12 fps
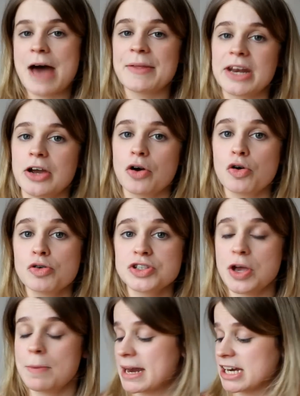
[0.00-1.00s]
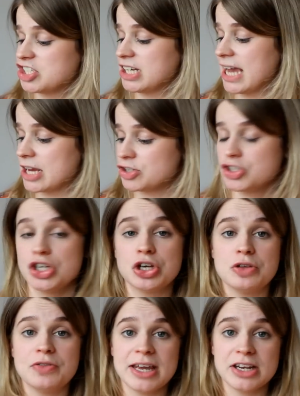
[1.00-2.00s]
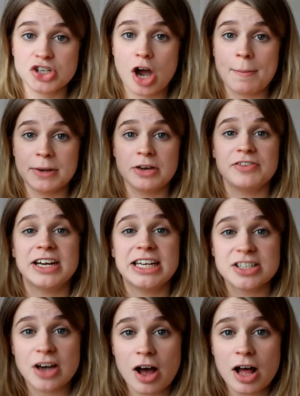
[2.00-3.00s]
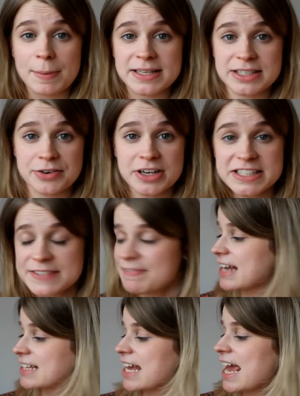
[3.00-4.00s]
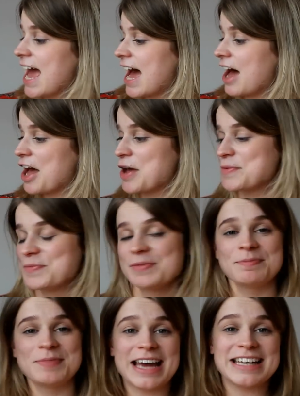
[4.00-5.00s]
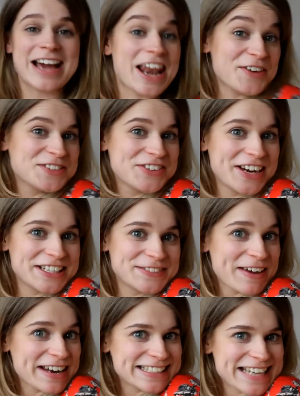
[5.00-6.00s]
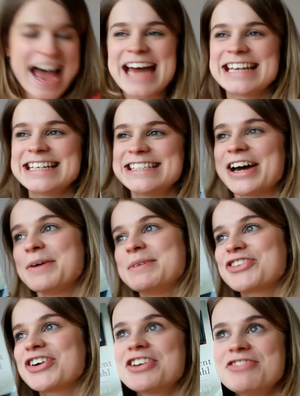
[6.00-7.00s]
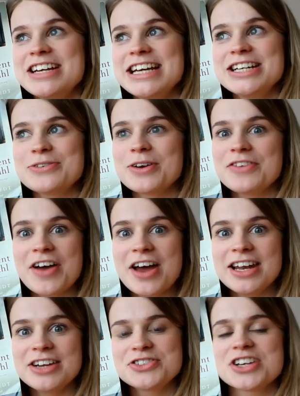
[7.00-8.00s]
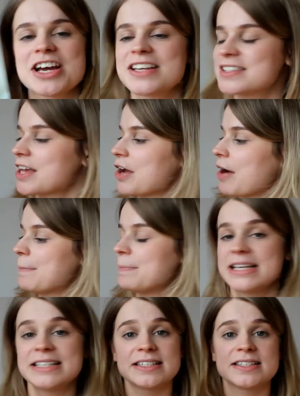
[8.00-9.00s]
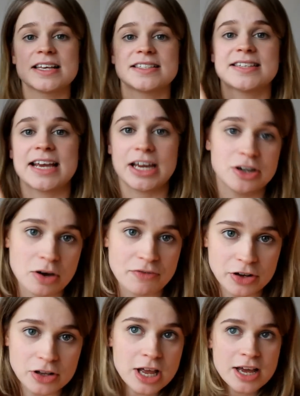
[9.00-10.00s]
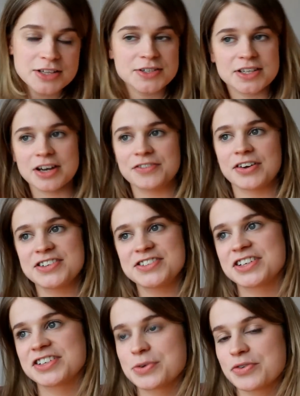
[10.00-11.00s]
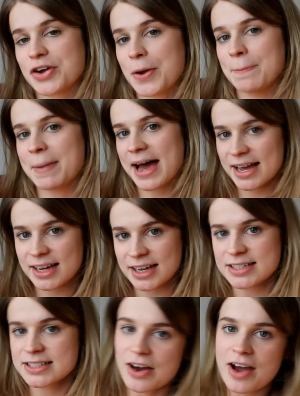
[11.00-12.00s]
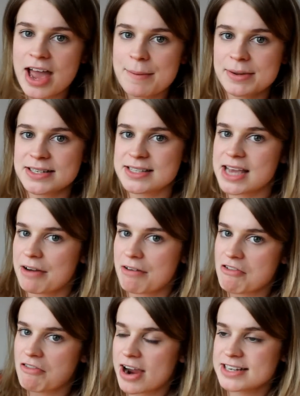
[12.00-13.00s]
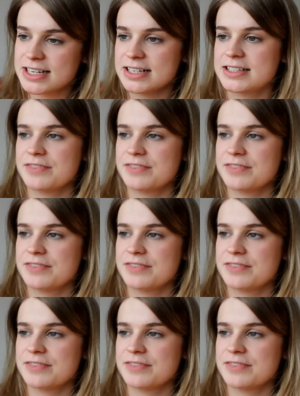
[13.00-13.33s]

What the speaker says: And then I also managed to get to The Enchantment of Lily Dahl by Siri Hustvedt. And I love Siri Hustvedt, and I've been trying to read all of her literature, so I'm pleased. This is her second novel, so it's kind of nice to sort of go back in time and see how her writing's